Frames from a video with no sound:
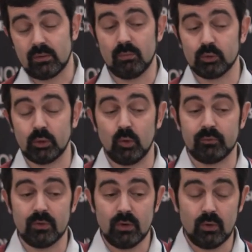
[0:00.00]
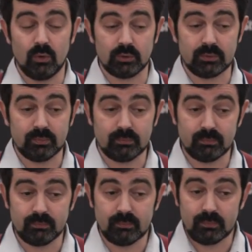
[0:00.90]
model of old
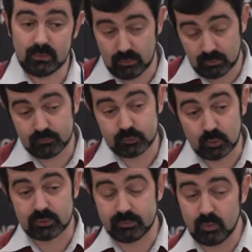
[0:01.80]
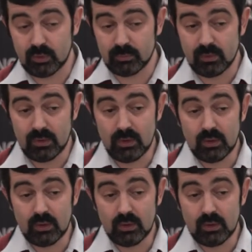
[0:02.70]
source program